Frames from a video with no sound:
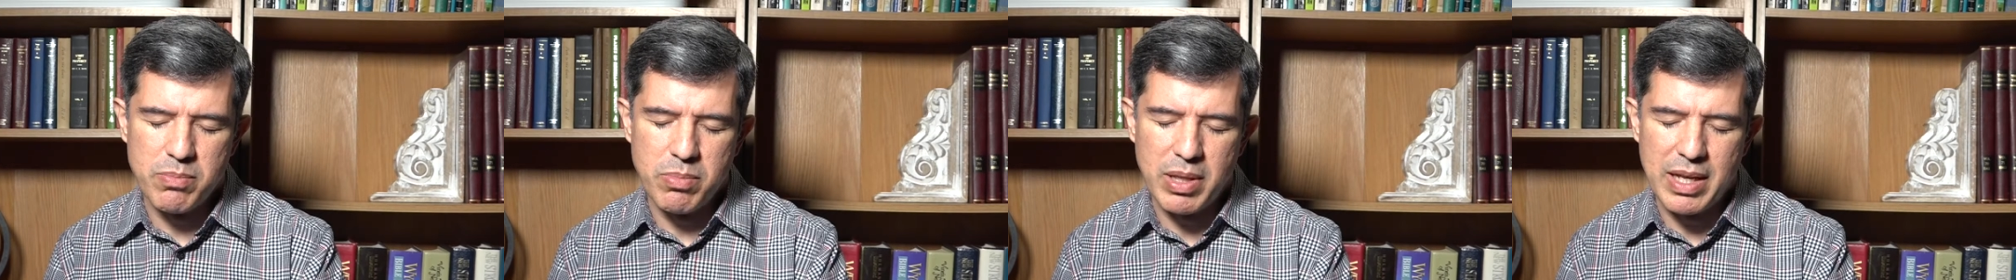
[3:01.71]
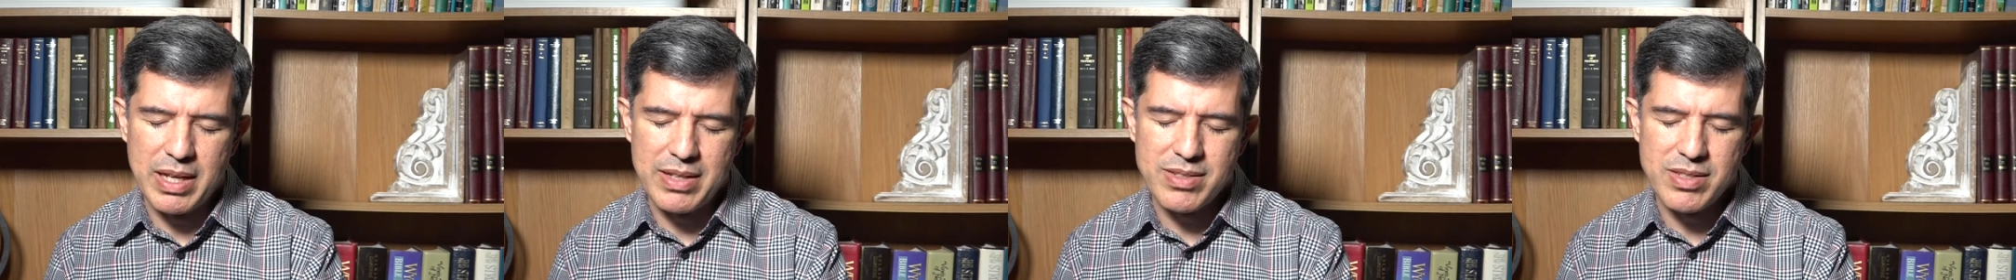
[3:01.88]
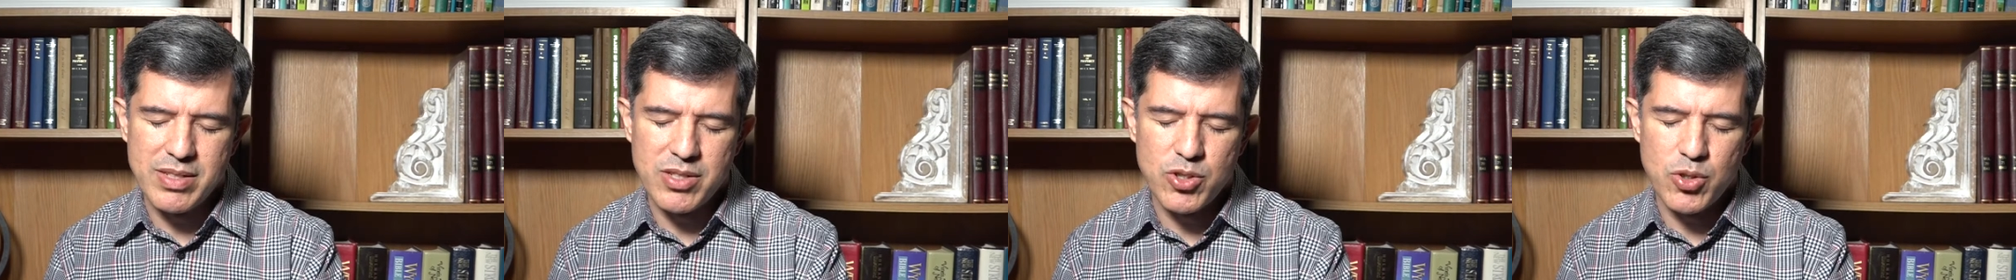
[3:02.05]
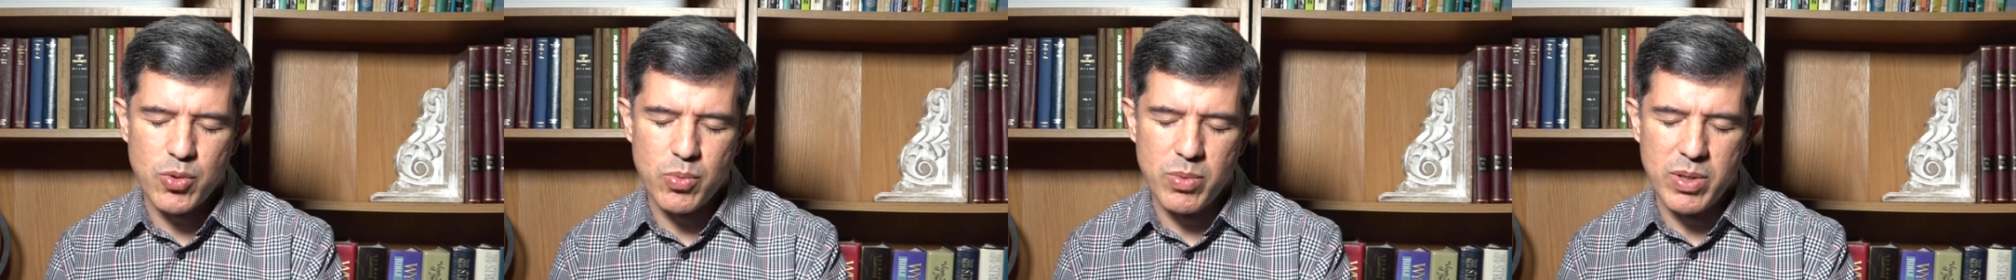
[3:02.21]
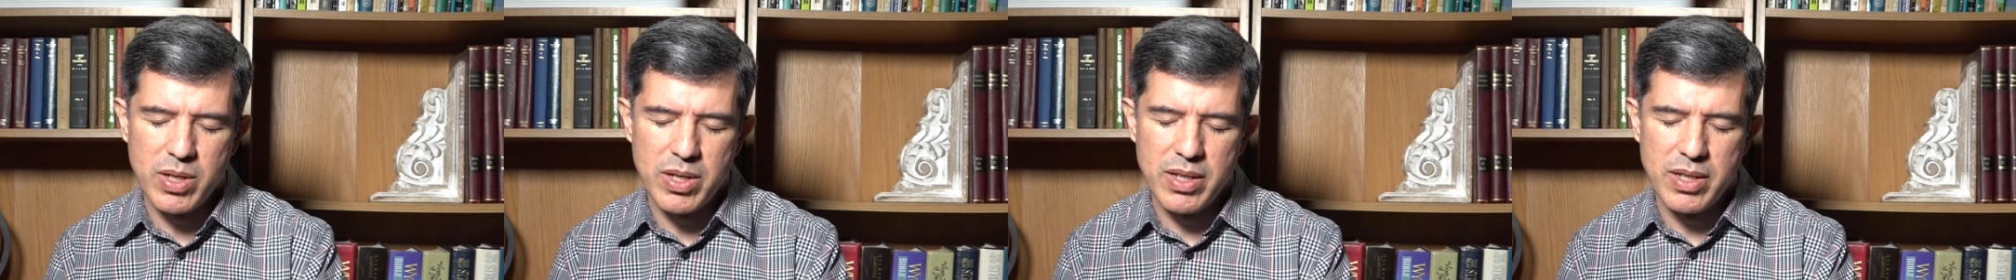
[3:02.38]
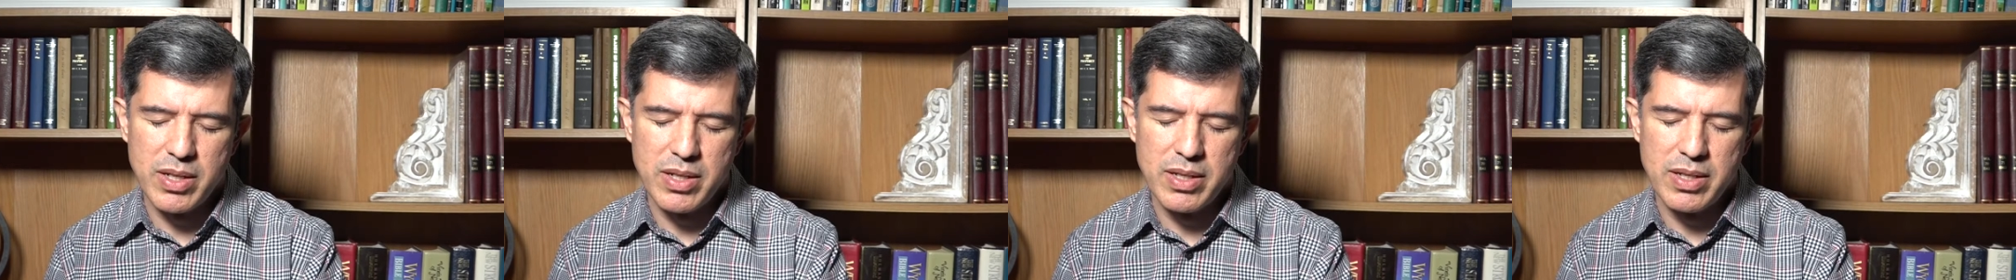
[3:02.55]
Bless each
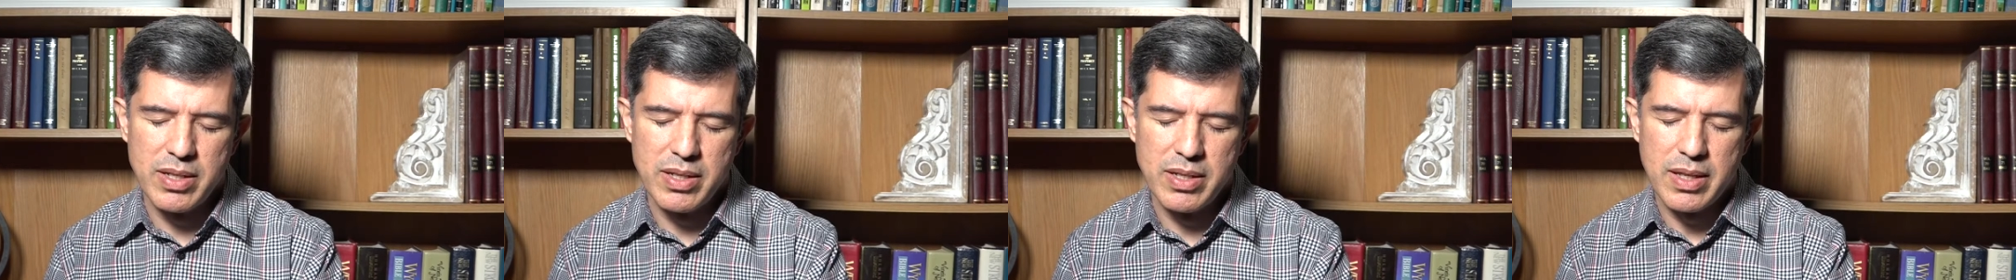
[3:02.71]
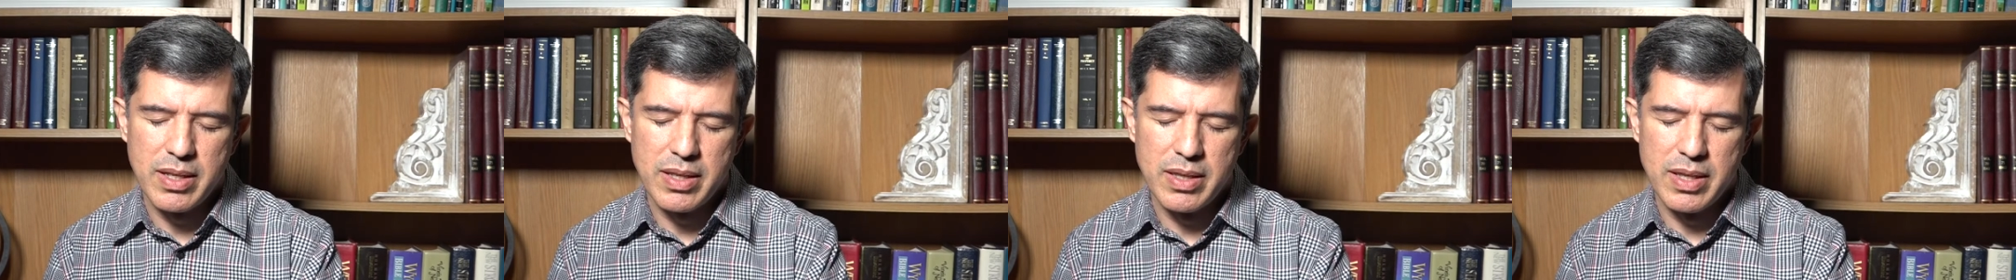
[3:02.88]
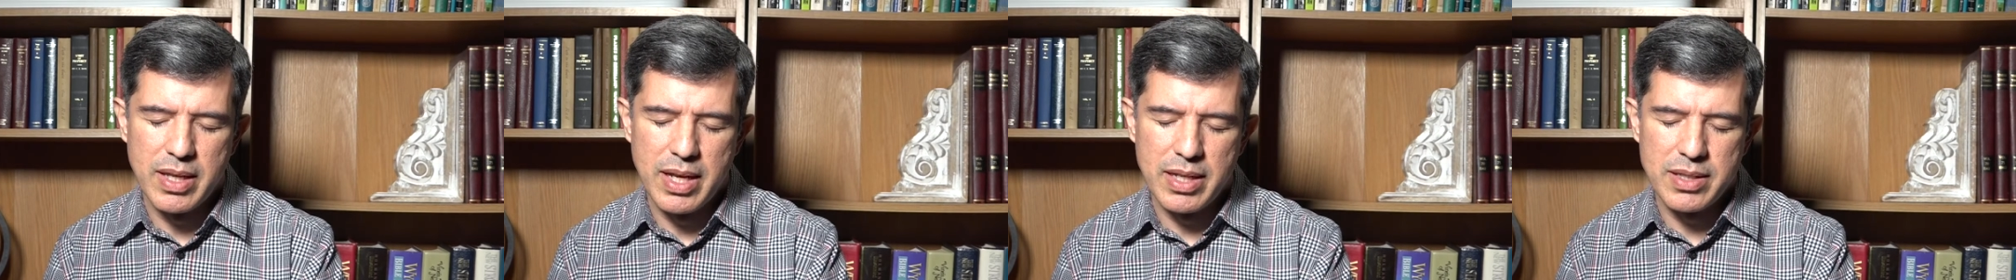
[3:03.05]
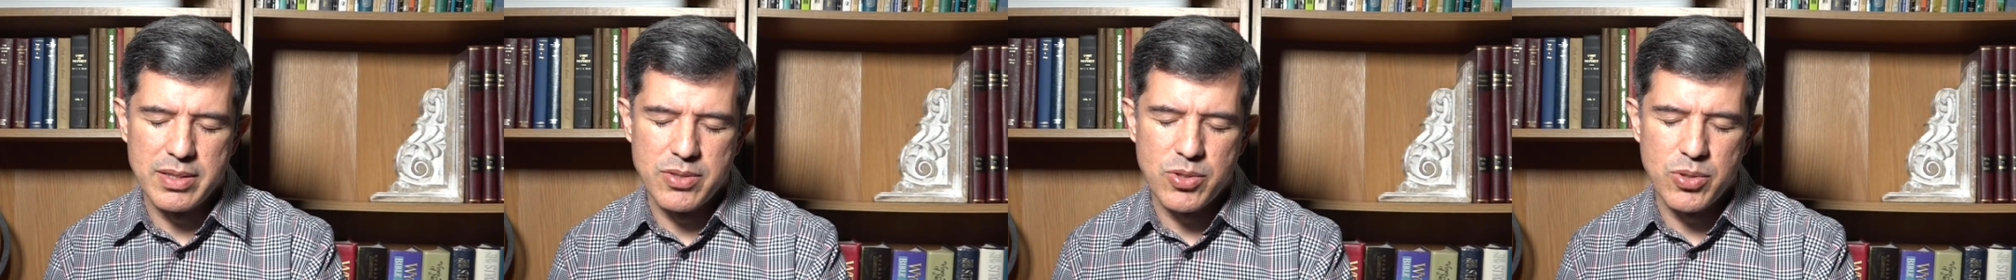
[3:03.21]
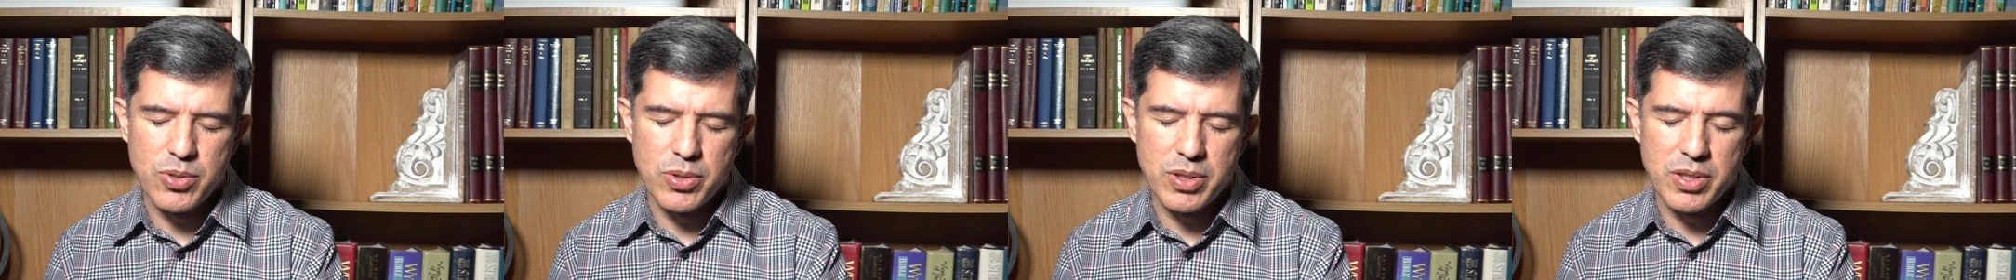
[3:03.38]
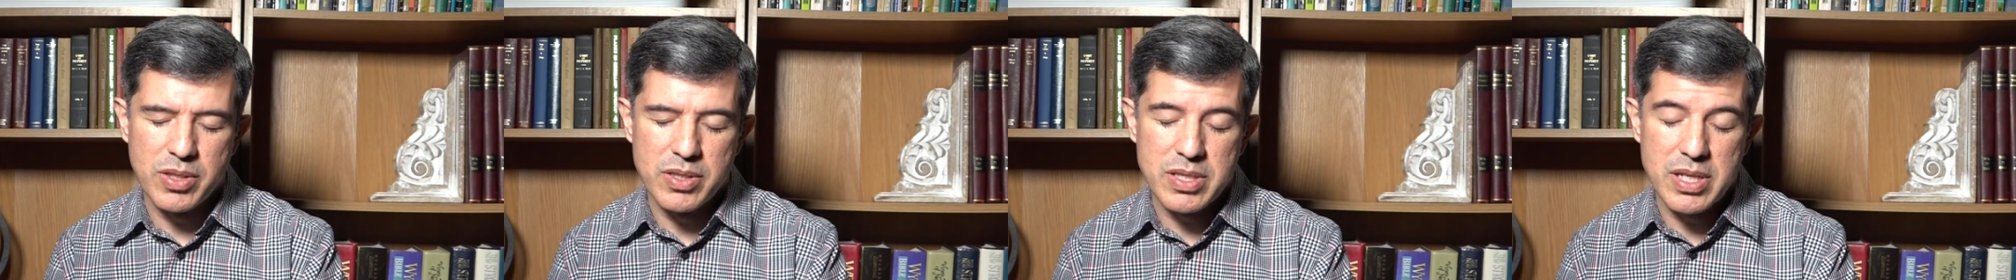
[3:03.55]
one that
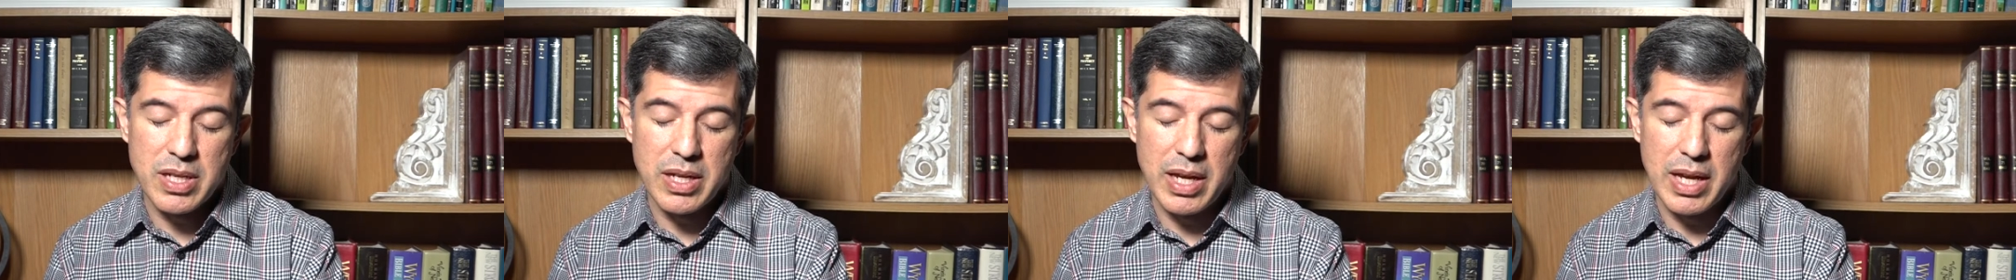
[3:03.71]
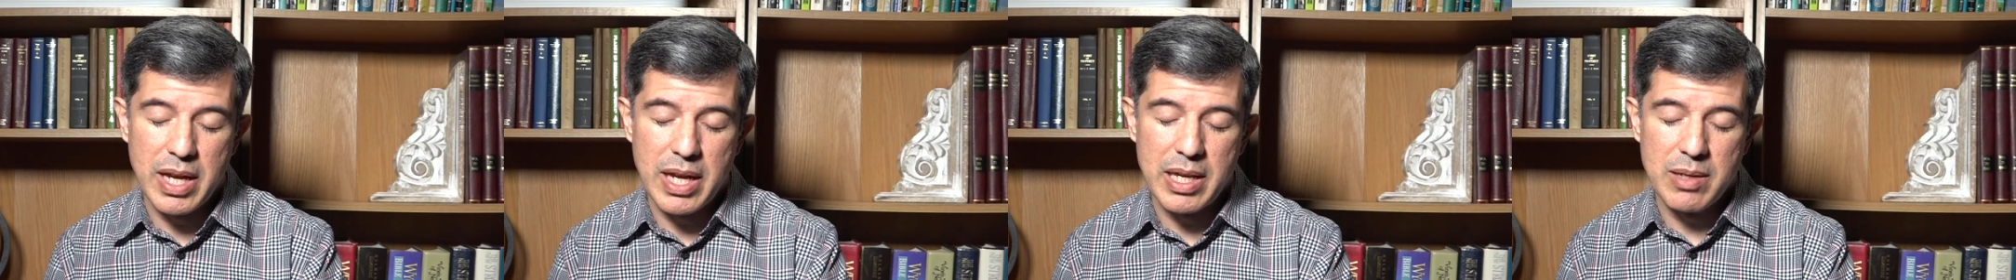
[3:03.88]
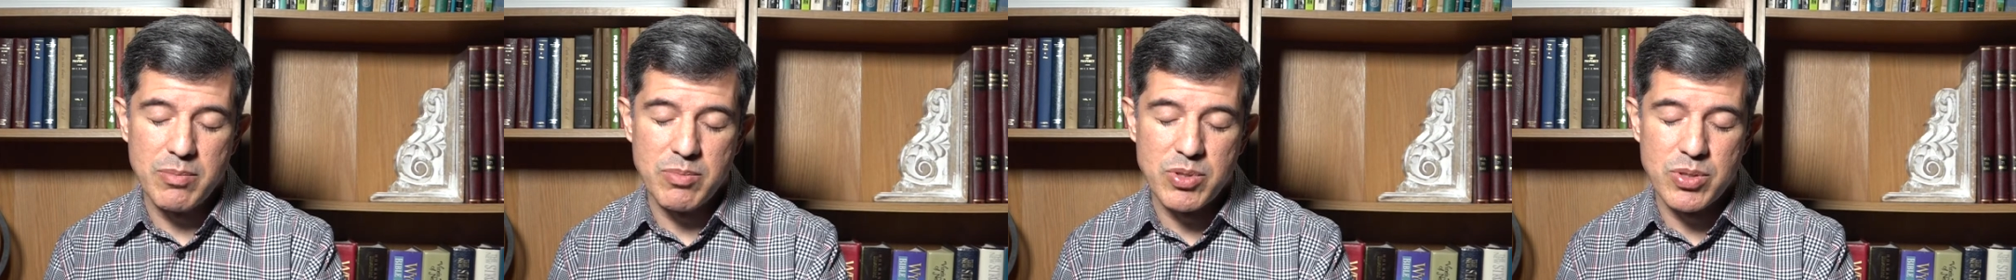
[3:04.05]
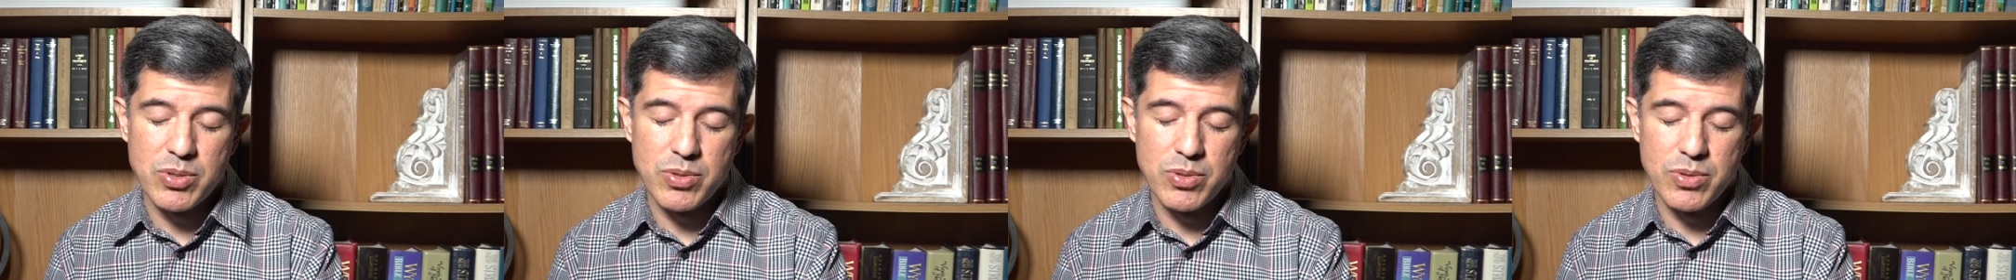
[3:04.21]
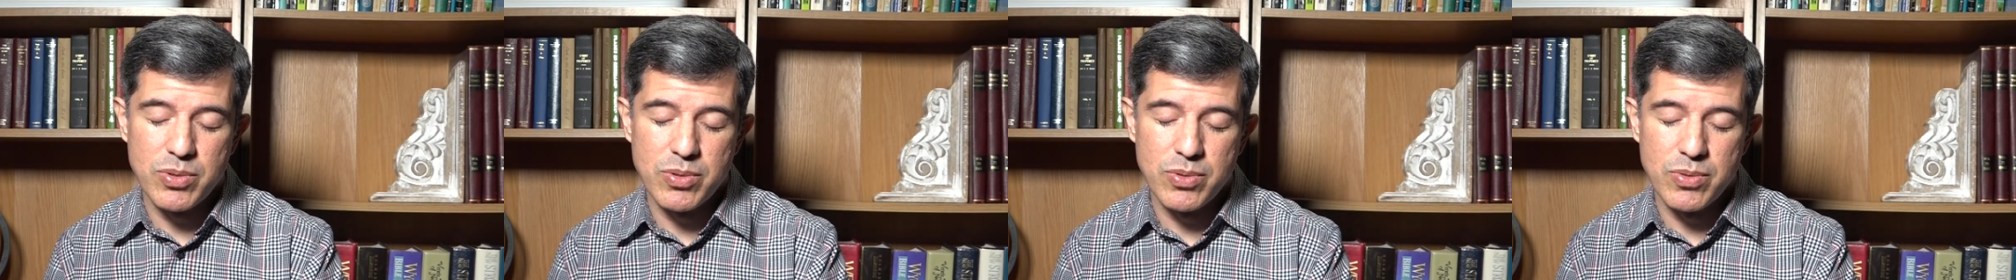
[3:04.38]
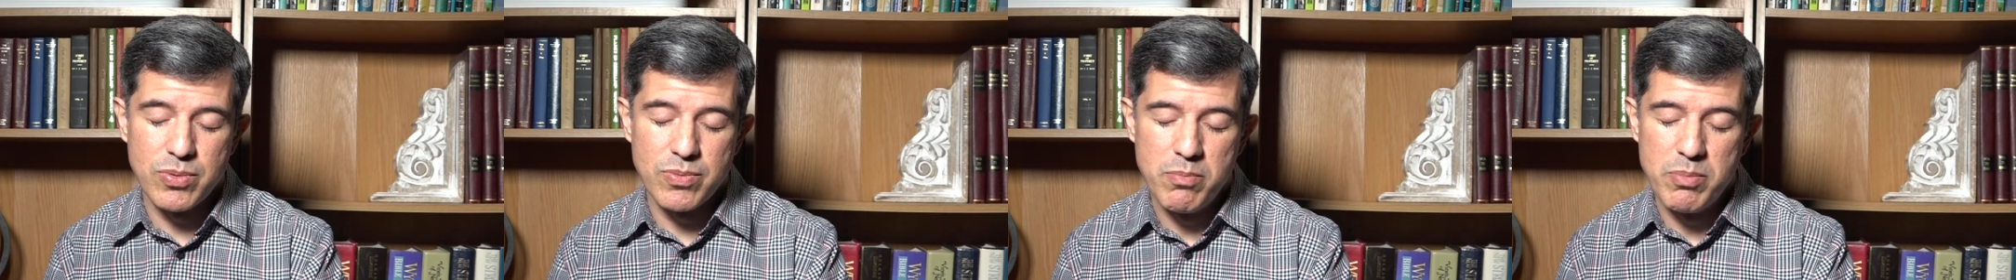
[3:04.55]
took the time
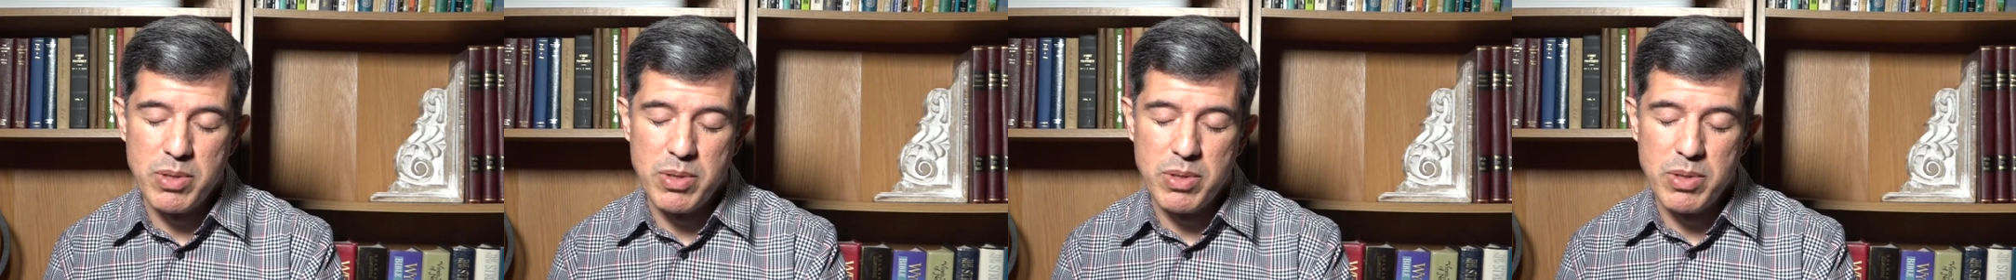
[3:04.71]
to